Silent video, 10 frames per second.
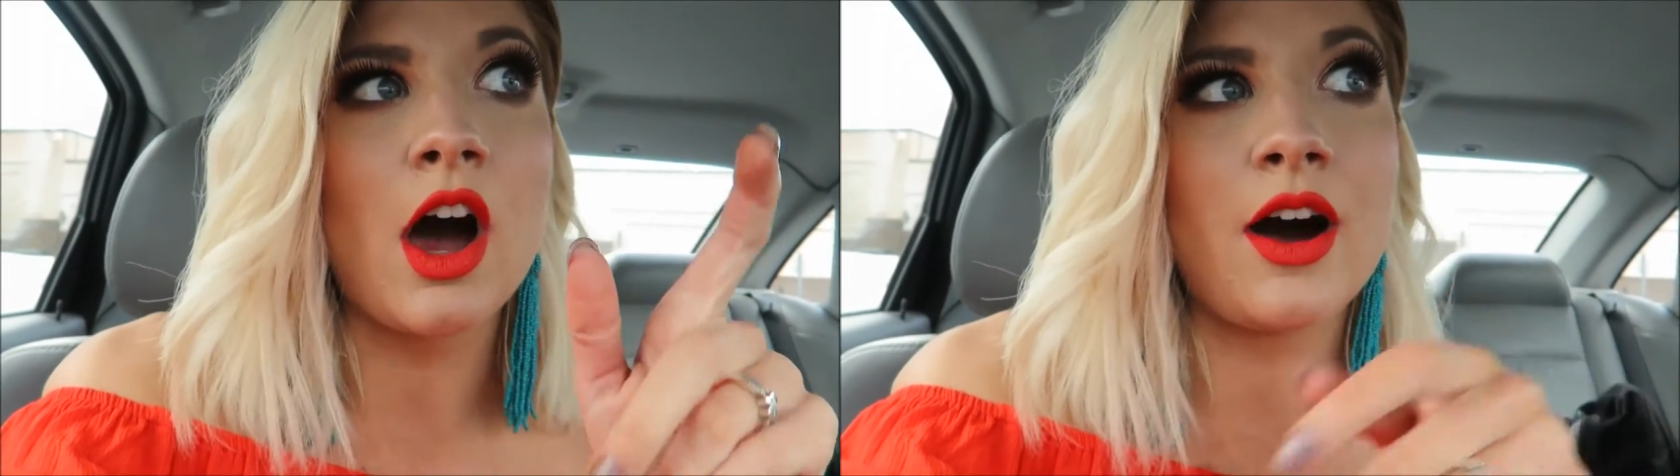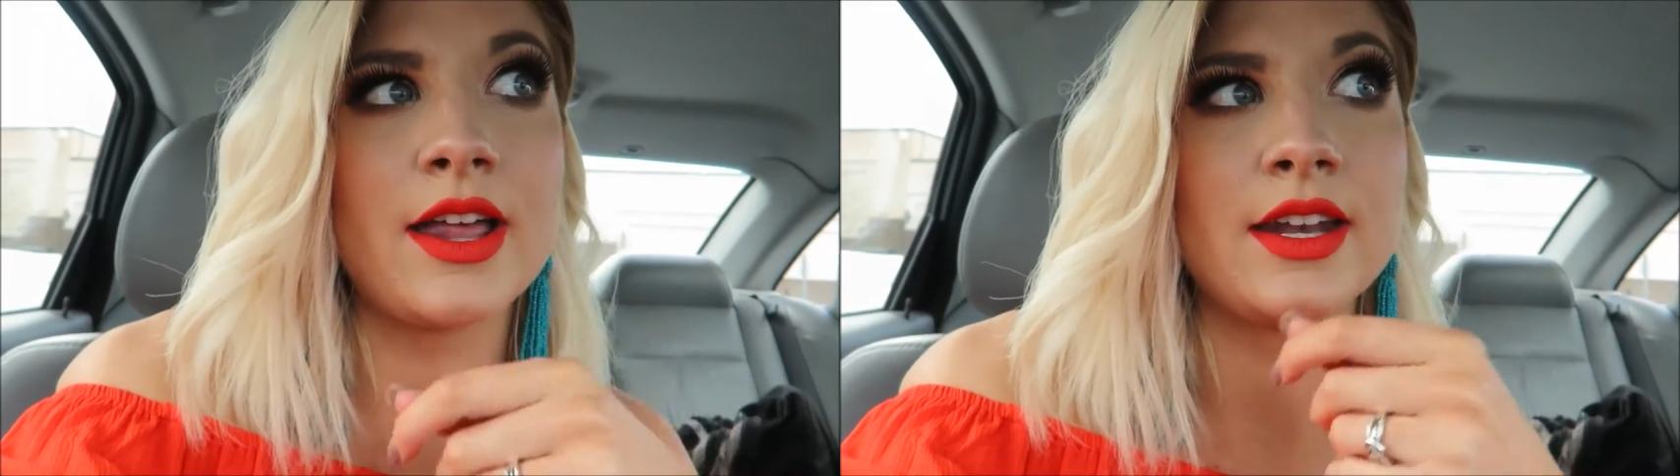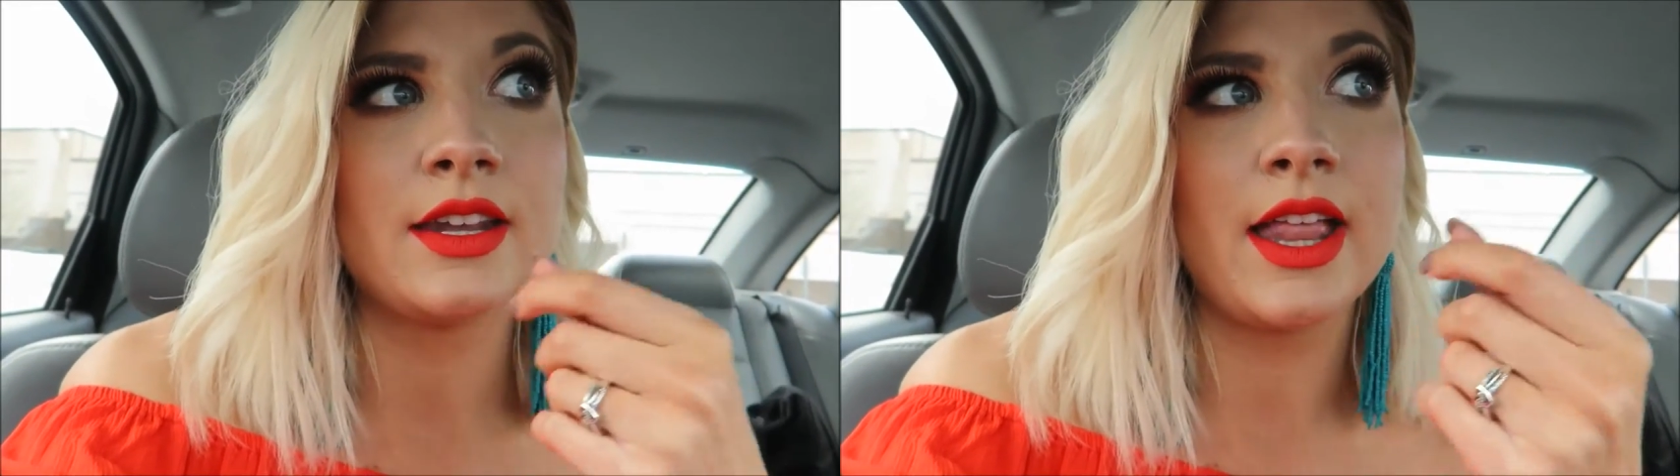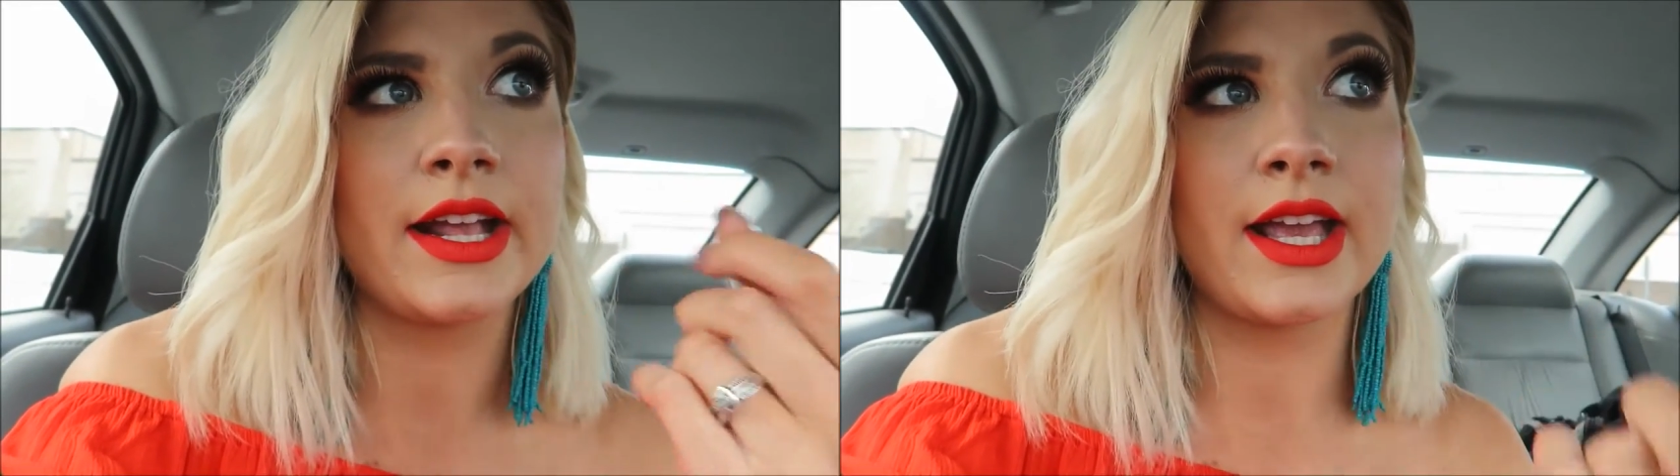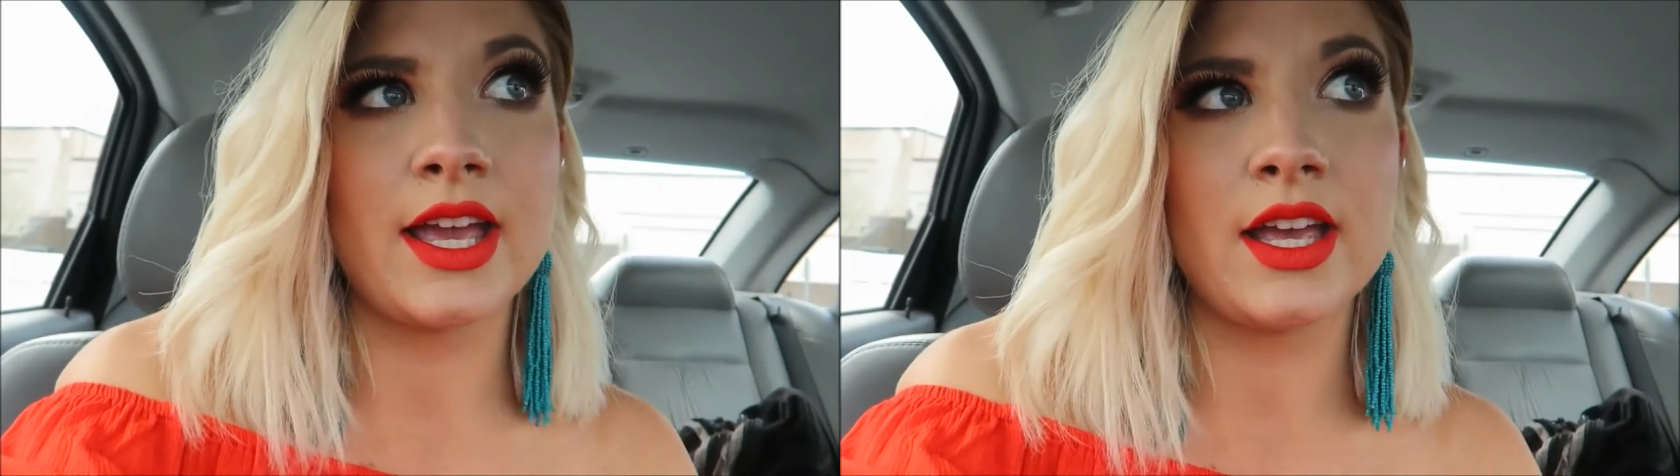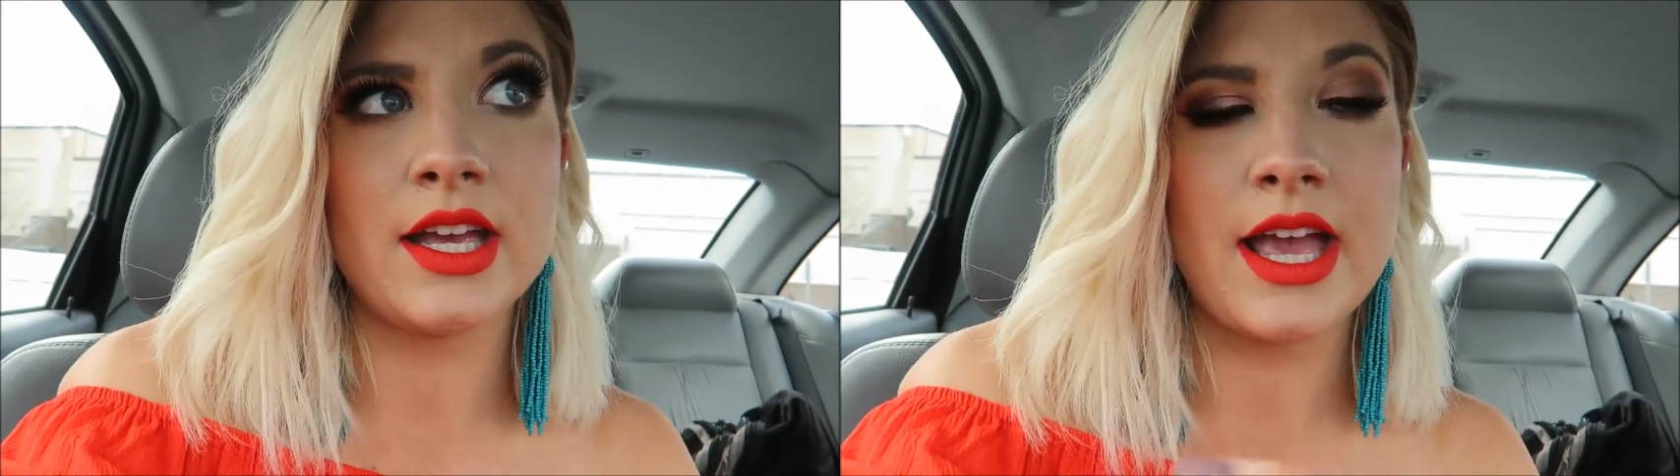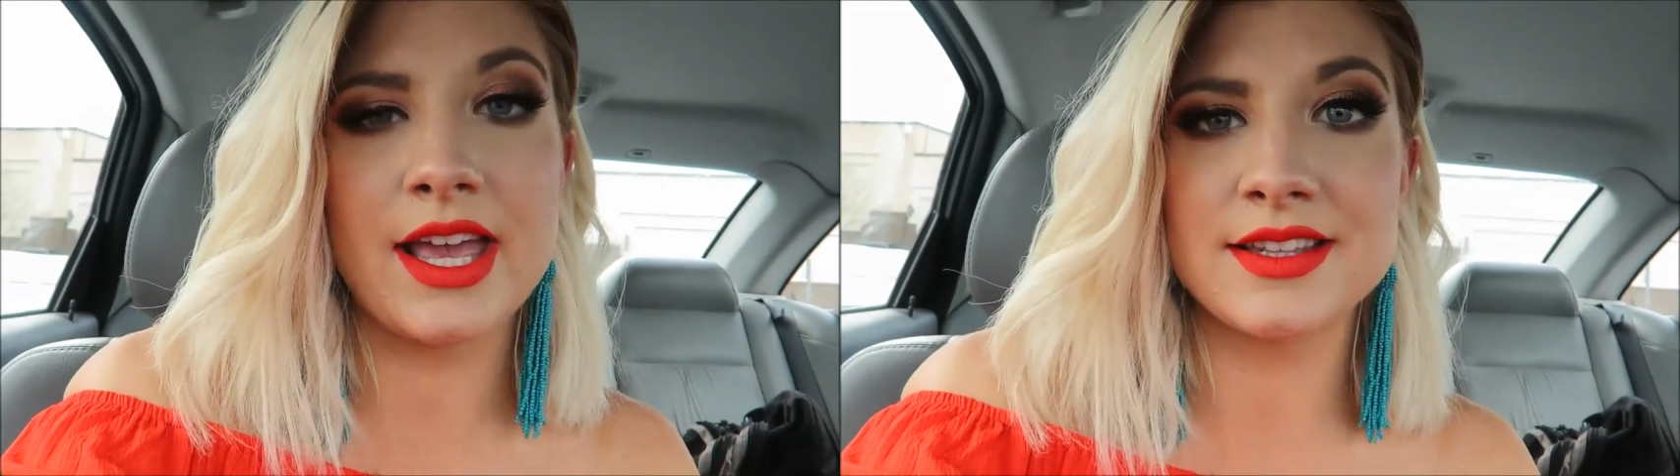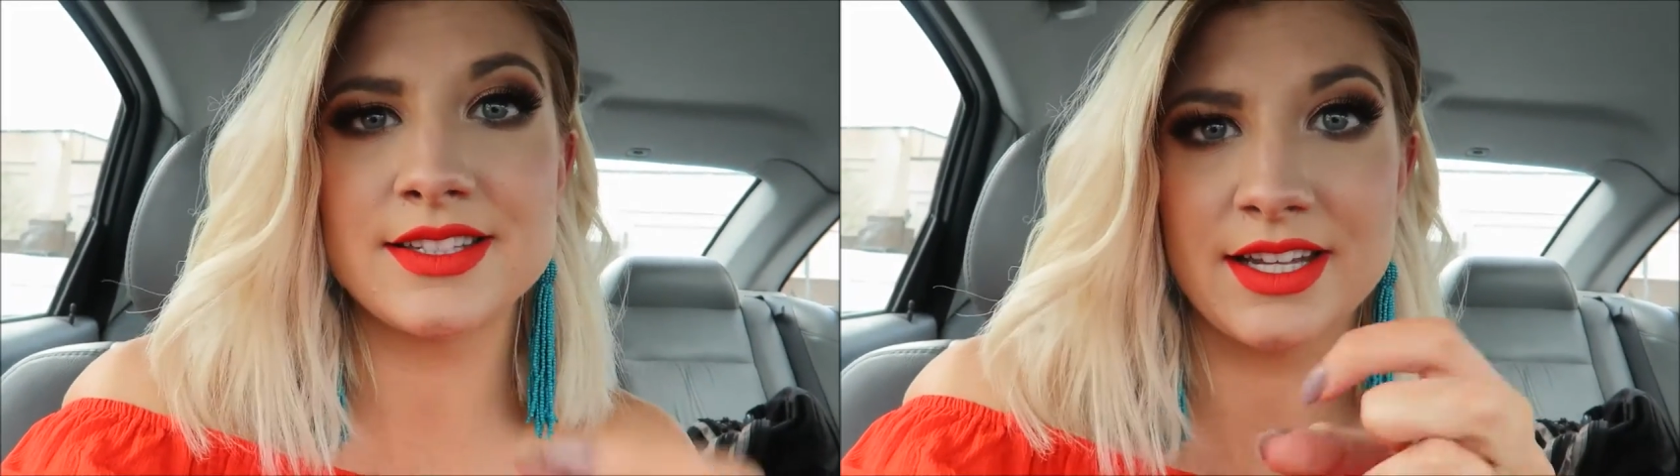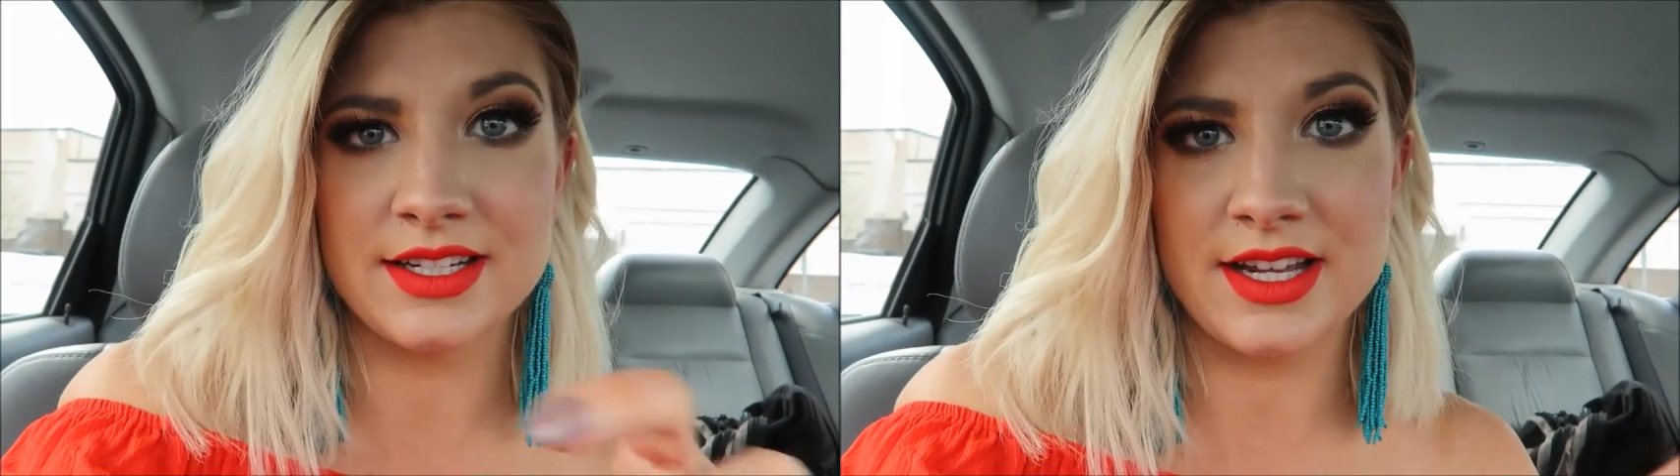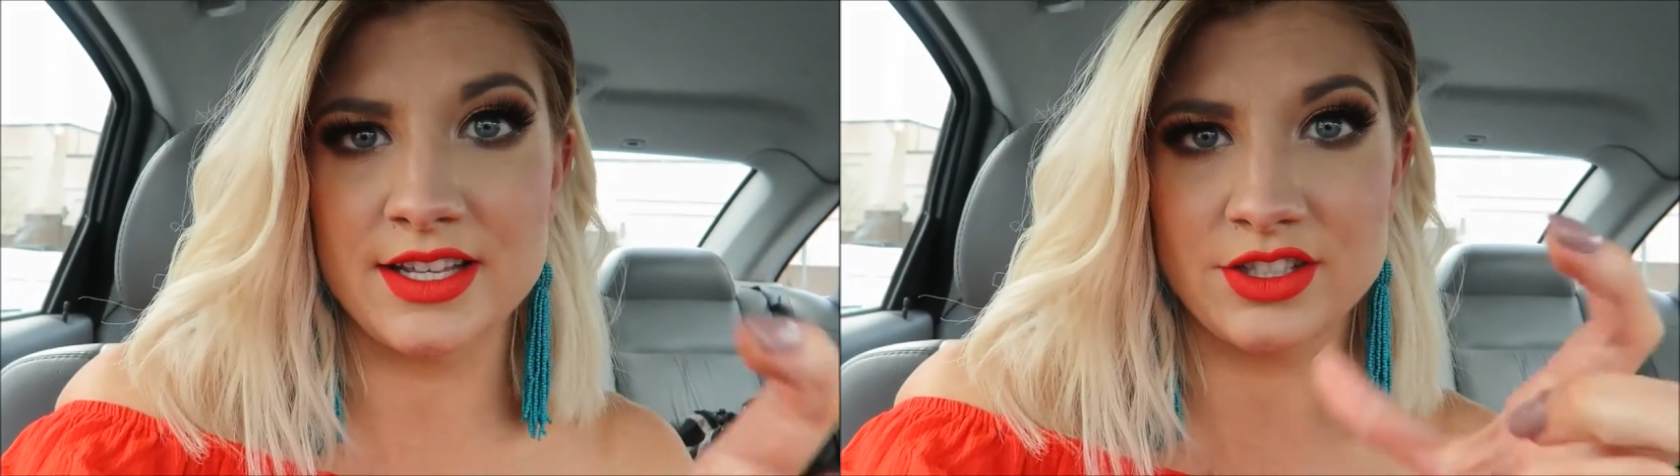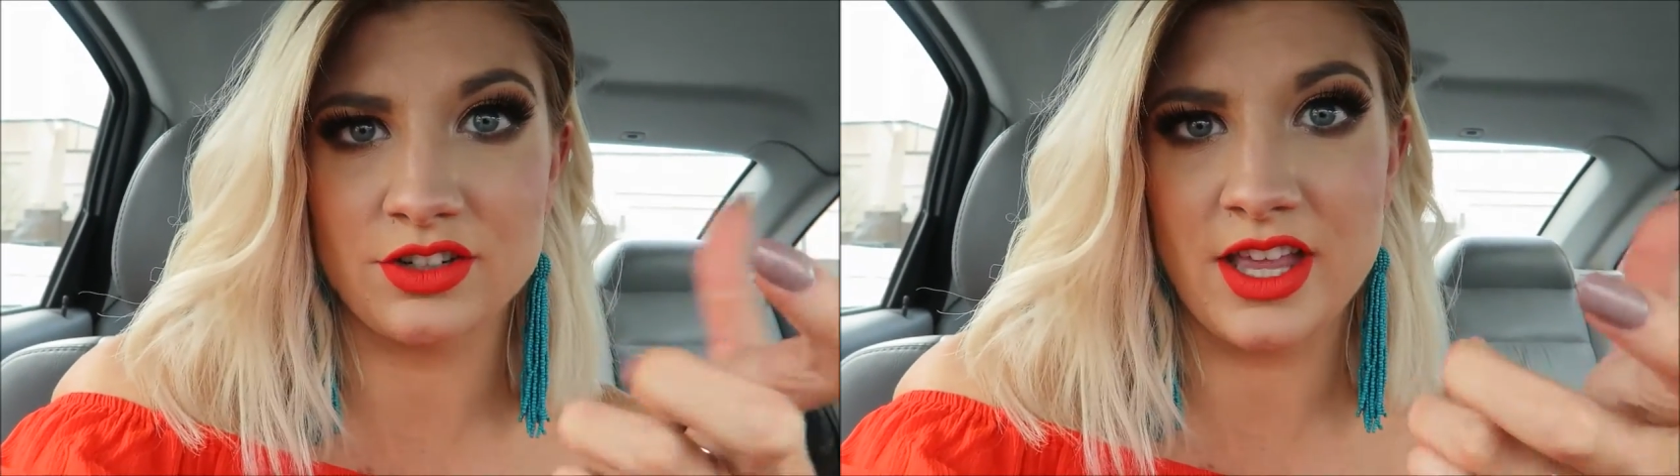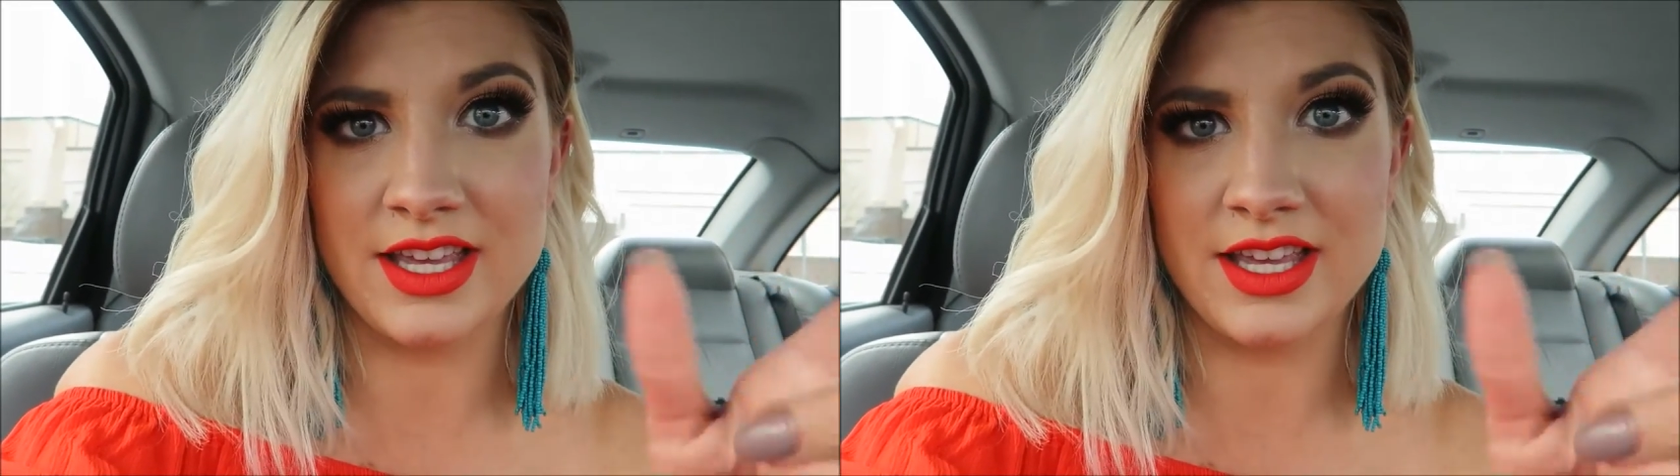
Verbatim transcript: on like a hand sanitizer